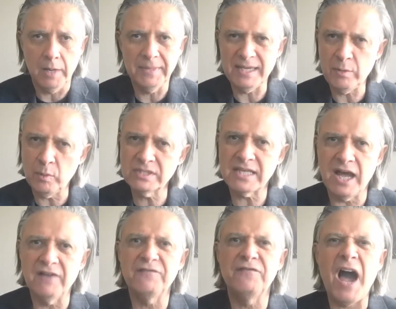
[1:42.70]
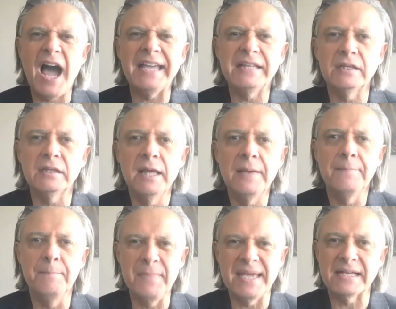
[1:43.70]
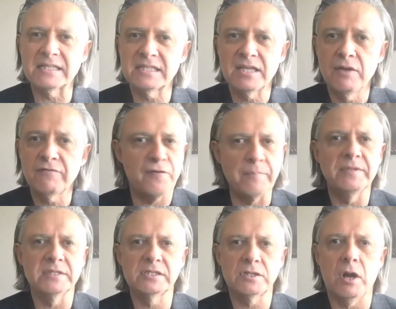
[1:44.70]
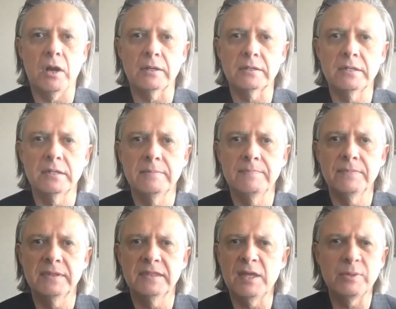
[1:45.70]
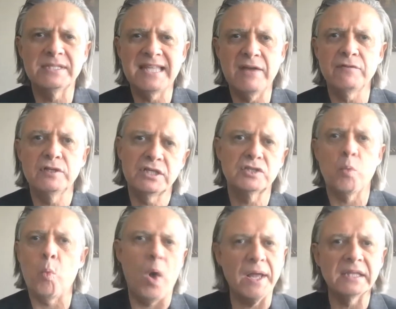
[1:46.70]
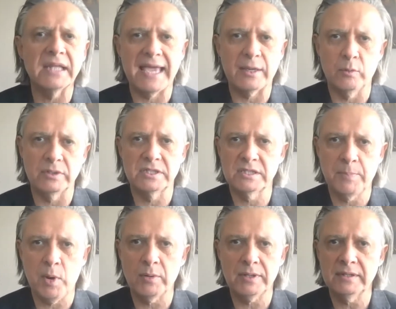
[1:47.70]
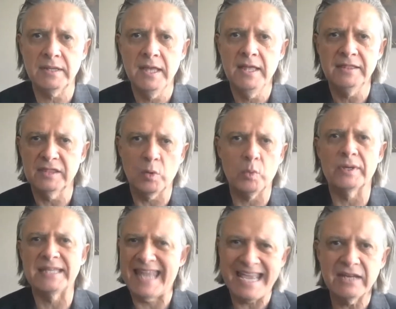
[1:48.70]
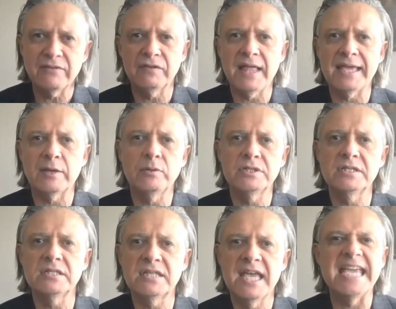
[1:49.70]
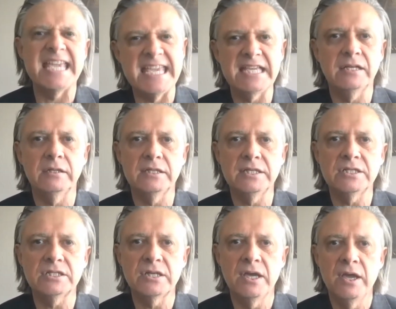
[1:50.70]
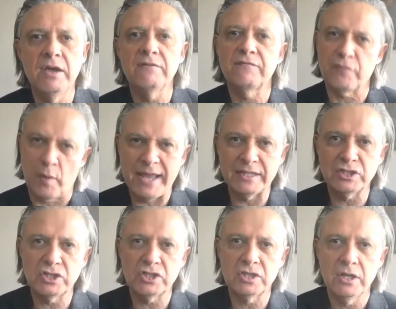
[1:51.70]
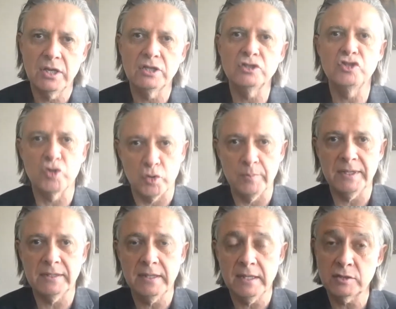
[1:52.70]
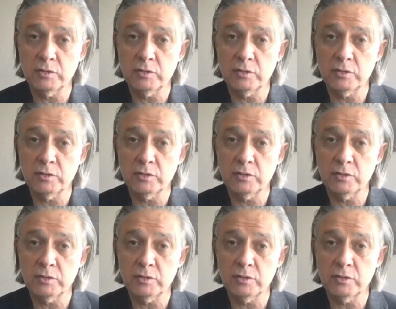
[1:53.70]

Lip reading: It was a vital mix from the start. There was never just one language spoken. There were native languages, English, French, German.